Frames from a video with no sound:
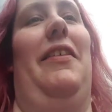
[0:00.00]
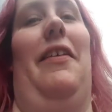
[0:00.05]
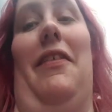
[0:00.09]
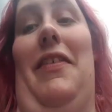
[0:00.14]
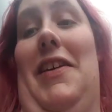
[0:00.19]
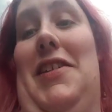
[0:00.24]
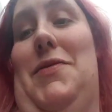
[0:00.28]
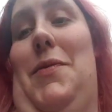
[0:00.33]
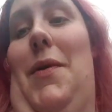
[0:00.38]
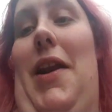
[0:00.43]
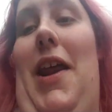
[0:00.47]

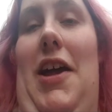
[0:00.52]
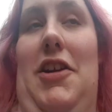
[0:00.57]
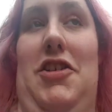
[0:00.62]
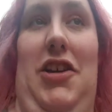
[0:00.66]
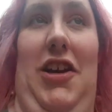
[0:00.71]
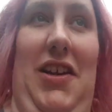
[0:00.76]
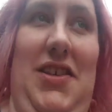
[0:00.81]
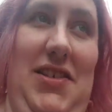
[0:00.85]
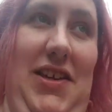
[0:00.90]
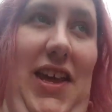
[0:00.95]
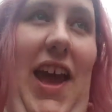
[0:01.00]
say that this
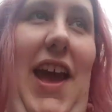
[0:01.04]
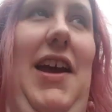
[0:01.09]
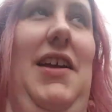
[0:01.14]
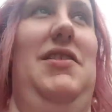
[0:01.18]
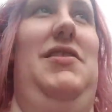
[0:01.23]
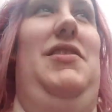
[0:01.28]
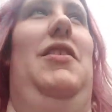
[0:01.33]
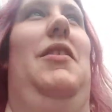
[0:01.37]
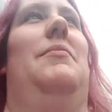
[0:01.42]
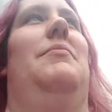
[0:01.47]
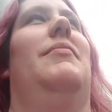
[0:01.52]
one actually
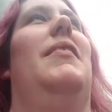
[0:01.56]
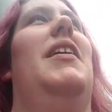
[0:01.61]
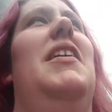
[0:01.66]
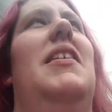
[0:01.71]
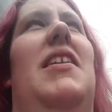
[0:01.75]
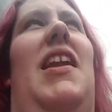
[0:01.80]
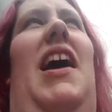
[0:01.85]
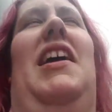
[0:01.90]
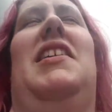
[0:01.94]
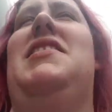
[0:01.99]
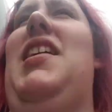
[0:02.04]
scares
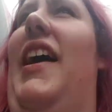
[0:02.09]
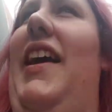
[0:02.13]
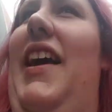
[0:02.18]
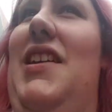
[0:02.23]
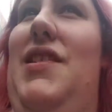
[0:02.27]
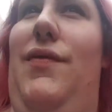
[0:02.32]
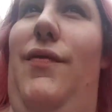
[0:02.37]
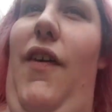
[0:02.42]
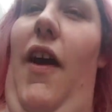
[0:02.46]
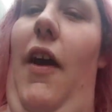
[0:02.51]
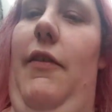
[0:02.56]
them. They
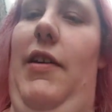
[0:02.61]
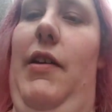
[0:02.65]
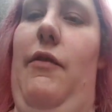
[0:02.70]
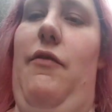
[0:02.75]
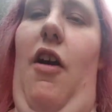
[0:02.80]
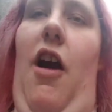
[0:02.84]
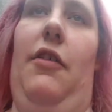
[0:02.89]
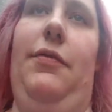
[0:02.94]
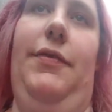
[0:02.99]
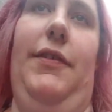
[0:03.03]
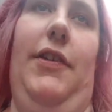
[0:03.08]
say it's
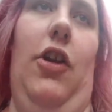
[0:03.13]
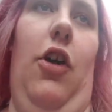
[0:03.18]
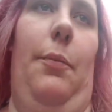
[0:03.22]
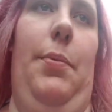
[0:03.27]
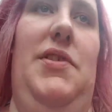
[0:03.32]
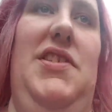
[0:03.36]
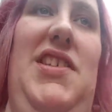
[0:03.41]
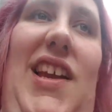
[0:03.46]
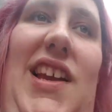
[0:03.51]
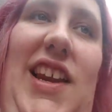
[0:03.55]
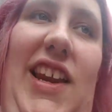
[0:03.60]
very rough
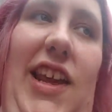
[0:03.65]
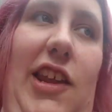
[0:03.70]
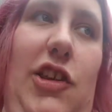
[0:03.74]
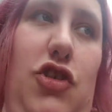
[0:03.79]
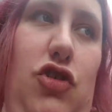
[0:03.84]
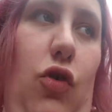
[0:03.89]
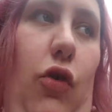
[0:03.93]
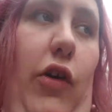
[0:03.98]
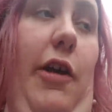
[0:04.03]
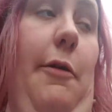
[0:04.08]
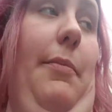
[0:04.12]
and not
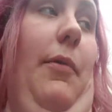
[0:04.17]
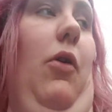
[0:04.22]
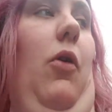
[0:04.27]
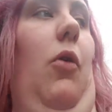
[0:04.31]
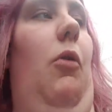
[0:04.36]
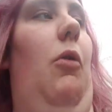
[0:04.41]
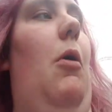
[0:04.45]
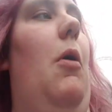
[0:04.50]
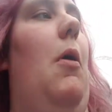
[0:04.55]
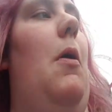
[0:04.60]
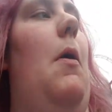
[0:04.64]
particularly
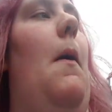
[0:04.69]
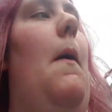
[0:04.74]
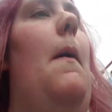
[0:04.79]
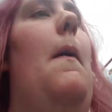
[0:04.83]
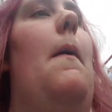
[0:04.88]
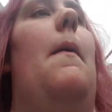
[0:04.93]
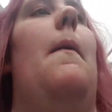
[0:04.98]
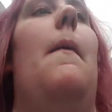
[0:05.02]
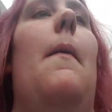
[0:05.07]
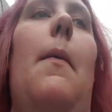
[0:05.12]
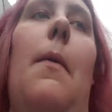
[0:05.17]
enjoyable,
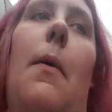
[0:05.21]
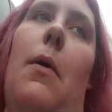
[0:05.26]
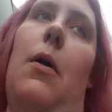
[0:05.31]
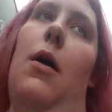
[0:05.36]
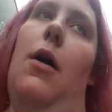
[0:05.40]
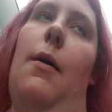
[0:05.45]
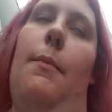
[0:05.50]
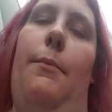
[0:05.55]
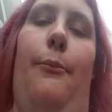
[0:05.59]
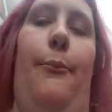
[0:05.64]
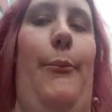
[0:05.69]

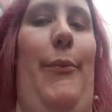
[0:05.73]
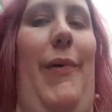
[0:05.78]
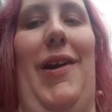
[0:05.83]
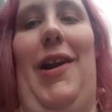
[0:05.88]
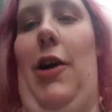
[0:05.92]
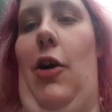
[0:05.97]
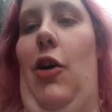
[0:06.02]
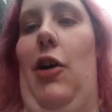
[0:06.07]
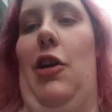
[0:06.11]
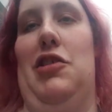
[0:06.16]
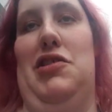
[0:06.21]

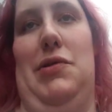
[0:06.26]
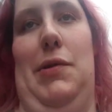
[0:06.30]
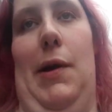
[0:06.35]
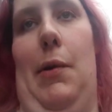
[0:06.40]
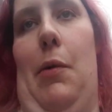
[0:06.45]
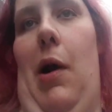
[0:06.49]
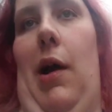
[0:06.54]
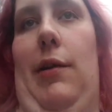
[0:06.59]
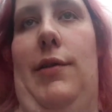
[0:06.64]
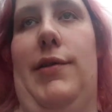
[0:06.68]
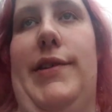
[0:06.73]
but I've got
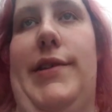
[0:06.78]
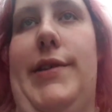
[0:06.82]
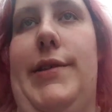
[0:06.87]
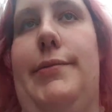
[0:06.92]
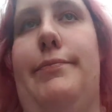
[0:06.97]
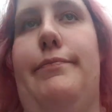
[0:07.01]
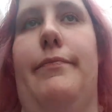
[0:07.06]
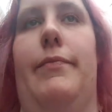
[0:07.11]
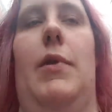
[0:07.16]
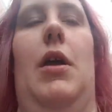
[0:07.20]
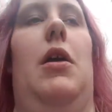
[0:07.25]
to do it
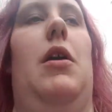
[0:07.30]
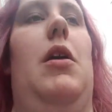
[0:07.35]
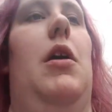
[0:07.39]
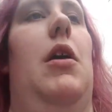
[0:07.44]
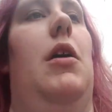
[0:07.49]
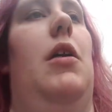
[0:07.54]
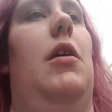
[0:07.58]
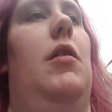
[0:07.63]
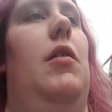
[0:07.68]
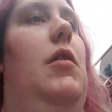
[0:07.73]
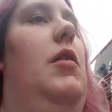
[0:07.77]
once.
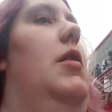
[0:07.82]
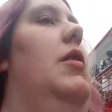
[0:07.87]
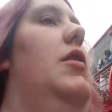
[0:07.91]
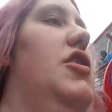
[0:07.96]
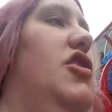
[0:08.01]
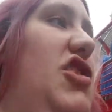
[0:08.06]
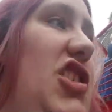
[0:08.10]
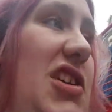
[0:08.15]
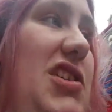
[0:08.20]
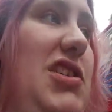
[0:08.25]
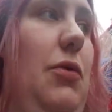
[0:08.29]

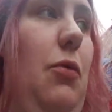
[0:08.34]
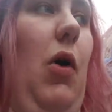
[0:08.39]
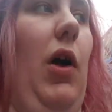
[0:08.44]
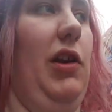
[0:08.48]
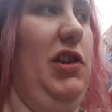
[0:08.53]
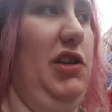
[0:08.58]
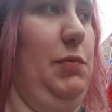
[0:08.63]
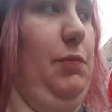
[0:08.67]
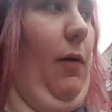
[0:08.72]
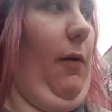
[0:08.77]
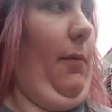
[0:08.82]

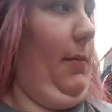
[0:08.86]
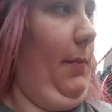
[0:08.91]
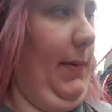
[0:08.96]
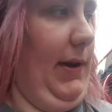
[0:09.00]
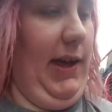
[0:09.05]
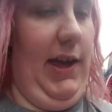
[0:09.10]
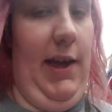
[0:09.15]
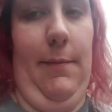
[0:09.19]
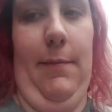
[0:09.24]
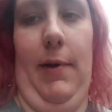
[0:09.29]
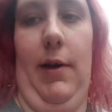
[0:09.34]
Just the once
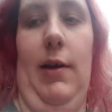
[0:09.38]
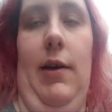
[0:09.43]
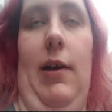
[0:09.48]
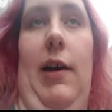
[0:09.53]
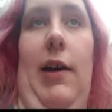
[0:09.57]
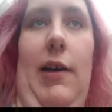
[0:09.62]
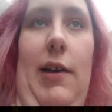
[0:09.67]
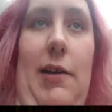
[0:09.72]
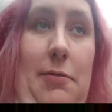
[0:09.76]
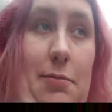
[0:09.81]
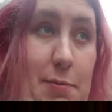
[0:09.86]
probably,
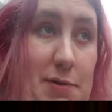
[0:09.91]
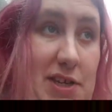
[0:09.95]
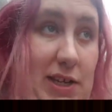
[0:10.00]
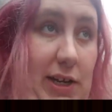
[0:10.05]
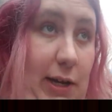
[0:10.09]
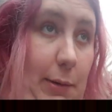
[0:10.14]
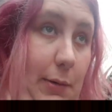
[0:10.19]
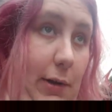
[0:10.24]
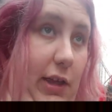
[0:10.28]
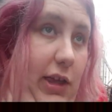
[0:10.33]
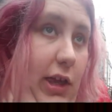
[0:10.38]
but
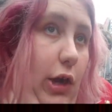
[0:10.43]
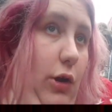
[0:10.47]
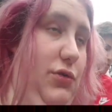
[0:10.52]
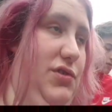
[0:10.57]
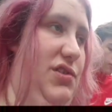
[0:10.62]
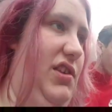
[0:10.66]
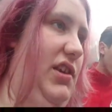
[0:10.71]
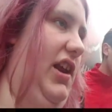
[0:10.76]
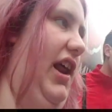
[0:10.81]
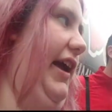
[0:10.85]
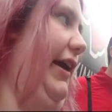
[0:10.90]
particularly with
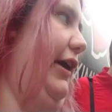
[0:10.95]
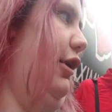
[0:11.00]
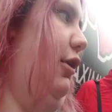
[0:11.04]
the queues